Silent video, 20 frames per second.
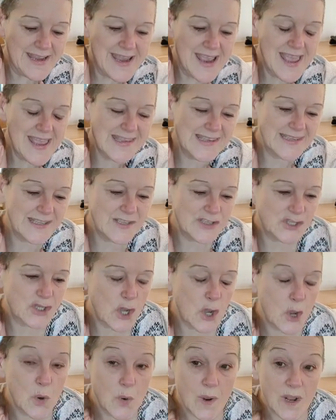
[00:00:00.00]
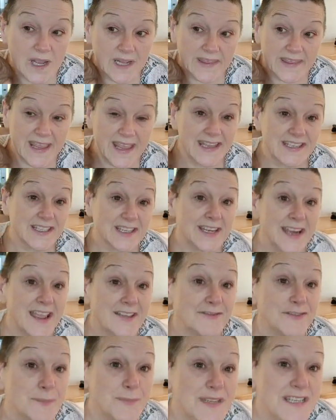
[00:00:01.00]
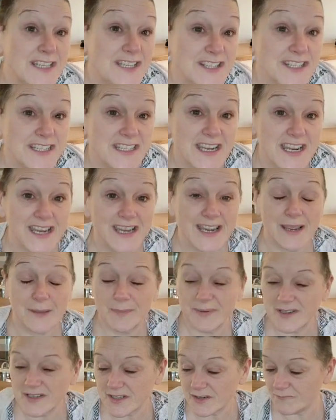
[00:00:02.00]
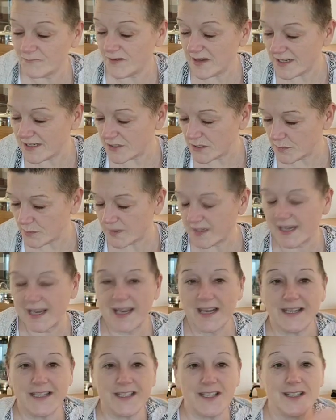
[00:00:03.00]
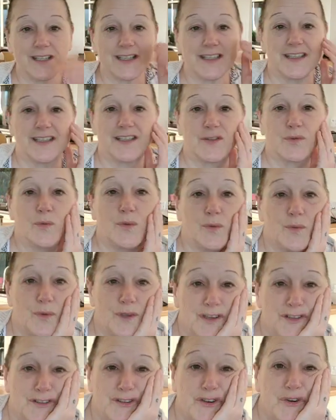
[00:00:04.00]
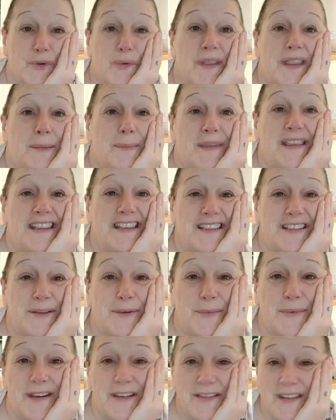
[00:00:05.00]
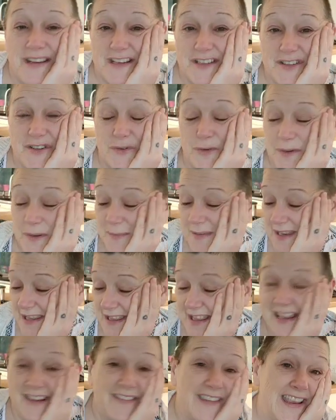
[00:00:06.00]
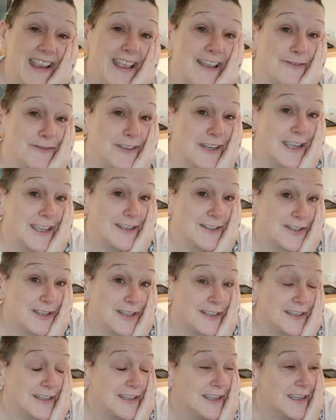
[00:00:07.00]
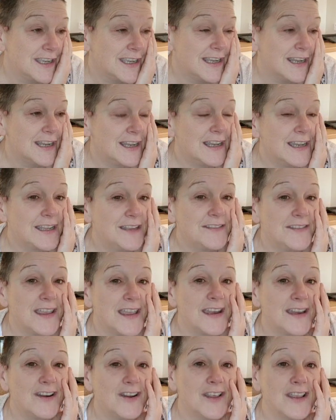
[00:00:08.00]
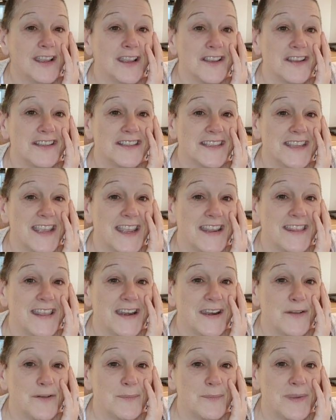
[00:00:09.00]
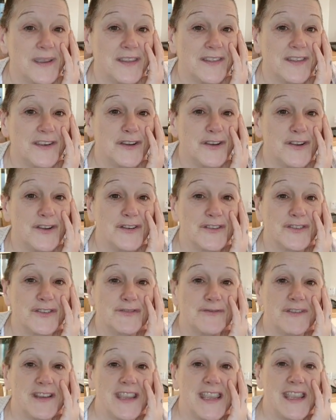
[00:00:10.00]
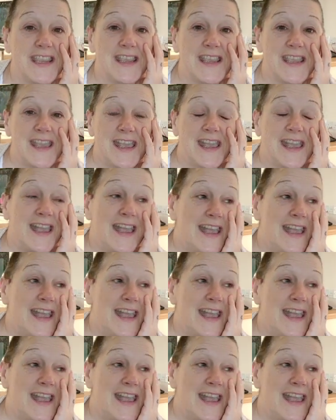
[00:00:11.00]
Yes, so that is going to have to be done today now because I really do want to get it done because it's annoying me. So when things annoy me, then they have to get done. And then, like I say, then it'll be the nursery.